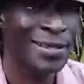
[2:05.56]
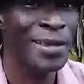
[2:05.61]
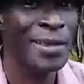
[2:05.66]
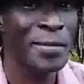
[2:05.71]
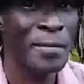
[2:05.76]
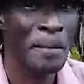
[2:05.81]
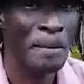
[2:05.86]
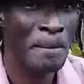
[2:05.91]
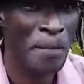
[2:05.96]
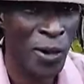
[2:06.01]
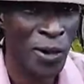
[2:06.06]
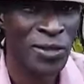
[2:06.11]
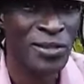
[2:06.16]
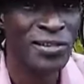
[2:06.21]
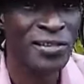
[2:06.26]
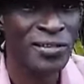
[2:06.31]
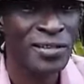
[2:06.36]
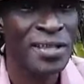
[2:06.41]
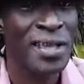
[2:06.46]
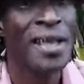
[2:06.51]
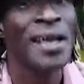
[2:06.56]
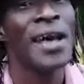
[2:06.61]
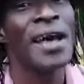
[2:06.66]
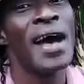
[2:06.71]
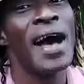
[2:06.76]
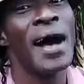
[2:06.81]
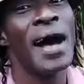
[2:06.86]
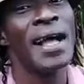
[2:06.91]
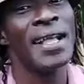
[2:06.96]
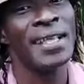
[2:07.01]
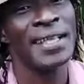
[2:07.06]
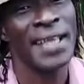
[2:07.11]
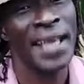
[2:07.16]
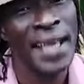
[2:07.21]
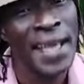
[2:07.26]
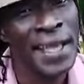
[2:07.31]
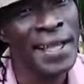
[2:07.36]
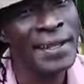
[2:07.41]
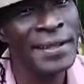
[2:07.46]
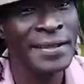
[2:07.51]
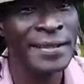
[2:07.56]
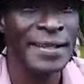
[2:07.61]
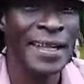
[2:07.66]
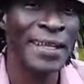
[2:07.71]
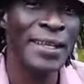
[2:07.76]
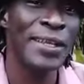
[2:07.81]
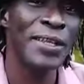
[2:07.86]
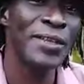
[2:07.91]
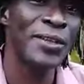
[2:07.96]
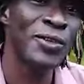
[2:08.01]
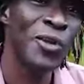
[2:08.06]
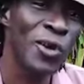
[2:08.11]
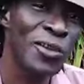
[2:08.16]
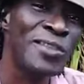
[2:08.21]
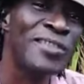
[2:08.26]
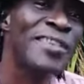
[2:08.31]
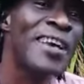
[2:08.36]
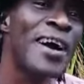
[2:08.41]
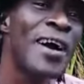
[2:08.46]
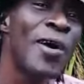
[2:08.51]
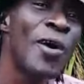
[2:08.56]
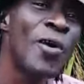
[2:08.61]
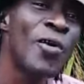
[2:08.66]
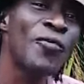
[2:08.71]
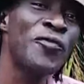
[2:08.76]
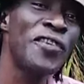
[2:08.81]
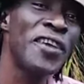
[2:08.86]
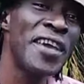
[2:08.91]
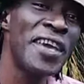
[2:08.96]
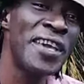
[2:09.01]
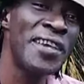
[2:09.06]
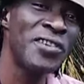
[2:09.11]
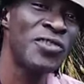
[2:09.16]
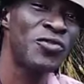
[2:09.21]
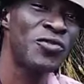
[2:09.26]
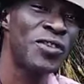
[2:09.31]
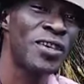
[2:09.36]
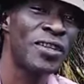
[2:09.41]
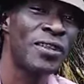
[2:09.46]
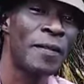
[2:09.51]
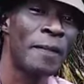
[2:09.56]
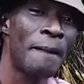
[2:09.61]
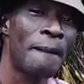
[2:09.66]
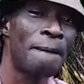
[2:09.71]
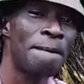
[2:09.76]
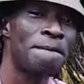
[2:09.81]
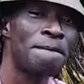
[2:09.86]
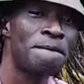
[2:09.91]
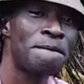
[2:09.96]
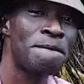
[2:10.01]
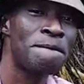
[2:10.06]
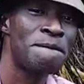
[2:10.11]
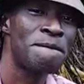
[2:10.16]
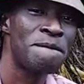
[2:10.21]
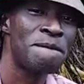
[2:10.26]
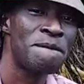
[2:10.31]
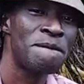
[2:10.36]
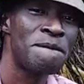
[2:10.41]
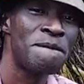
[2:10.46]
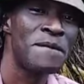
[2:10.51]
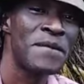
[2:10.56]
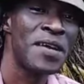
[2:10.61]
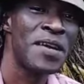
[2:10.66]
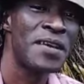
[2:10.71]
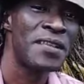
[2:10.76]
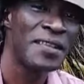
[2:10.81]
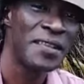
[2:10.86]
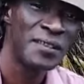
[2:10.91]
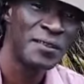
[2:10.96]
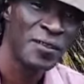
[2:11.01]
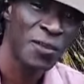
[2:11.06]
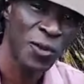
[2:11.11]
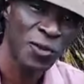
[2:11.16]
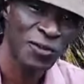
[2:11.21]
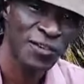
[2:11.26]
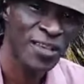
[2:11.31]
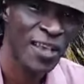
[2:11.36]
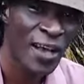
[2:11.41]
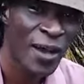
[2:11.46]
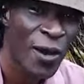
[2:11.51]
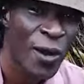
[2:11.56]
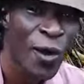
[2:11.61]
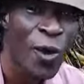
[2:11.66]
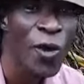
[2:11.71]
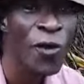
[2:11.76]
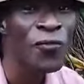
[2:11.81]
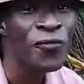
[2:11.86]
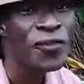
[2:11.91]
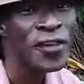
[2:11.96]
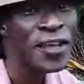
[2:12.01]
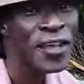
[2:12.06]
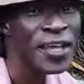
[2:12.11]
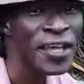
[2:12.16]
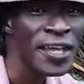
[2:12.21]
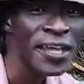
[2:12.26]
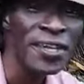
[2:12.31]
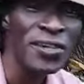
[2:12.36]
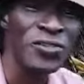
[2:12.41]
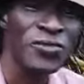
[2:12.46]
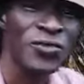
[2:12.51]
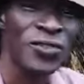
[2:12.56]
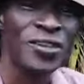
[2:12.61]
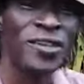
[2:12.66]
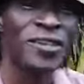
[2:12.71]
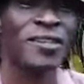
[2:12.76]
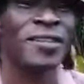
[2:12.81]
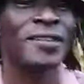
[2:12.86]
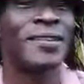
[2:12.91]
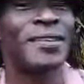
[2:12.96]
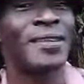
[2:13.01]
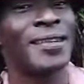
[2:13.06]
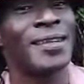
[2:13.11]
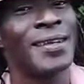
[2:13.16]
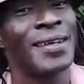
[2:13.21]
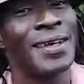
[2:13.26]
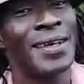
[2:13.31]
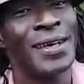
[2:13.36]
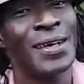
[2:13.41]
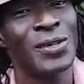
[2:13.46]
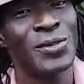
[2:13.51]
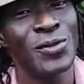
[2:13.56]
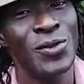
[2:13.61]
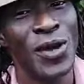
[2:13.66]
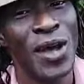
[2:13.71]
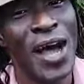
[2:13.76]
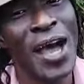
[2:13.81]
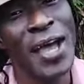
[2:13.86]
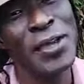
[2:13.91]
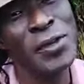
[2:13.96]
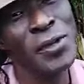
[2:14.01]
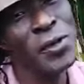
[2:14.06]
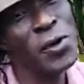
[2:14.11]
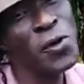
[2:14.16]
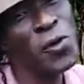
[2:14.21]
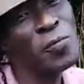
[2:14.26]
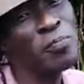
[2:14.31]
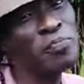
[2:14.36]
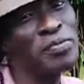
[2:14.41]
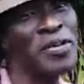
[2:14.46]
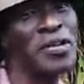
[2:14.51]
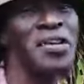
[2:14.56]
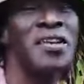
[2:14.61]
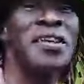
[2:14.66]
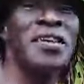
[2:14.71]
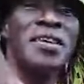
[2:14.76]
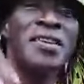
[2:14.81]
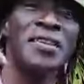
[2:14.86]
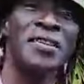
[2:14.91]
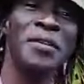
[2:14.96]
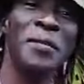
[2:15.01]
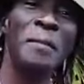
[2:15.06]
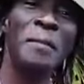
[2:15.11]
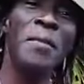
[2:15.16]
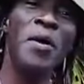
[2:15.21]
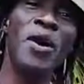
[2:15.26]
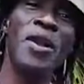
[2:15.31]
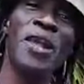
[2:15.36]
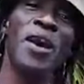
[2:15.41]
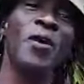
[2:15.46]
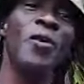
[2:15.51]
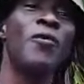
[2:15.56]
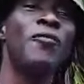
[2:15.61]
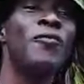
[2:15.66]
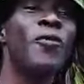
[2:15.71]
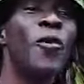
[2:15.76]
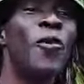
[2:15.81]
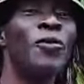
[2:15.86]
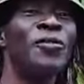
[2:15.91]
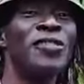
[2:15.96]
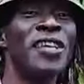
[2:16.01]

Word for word: he say but in na the daughter of Israel. The daughter of Israel. So how you go be the mother of